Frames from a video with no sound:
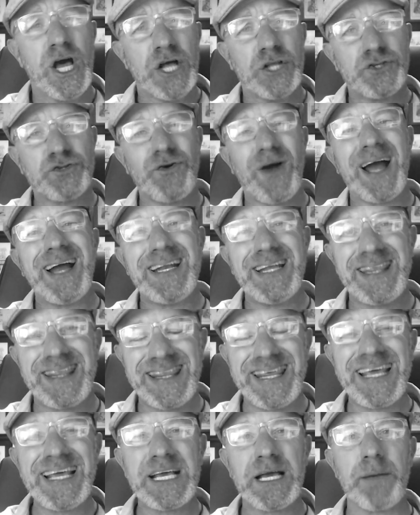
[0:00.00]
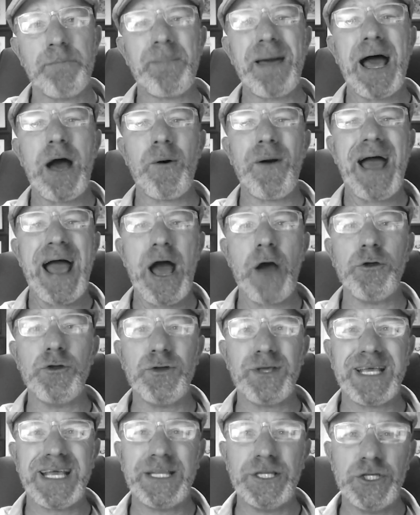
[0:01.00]
try to think about how
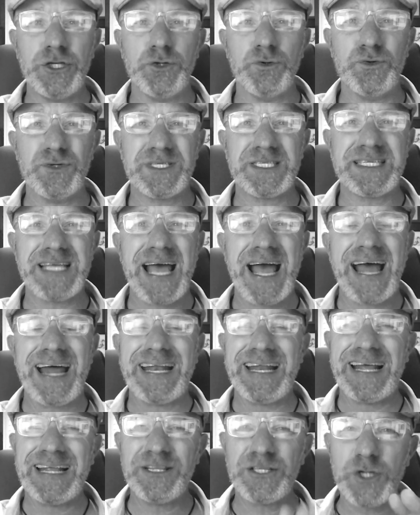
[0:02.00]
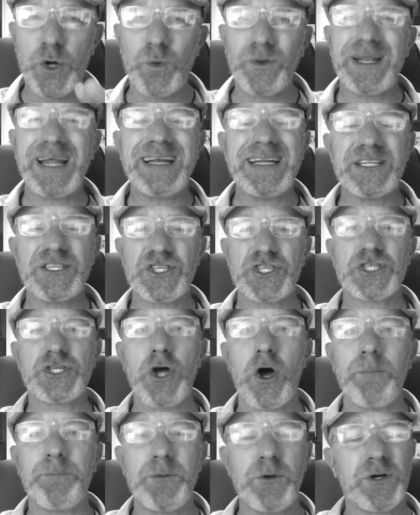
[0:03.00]
you can use that and don't let it
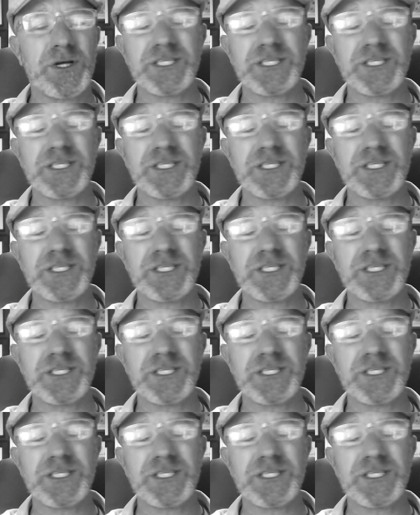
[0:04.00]
stop you,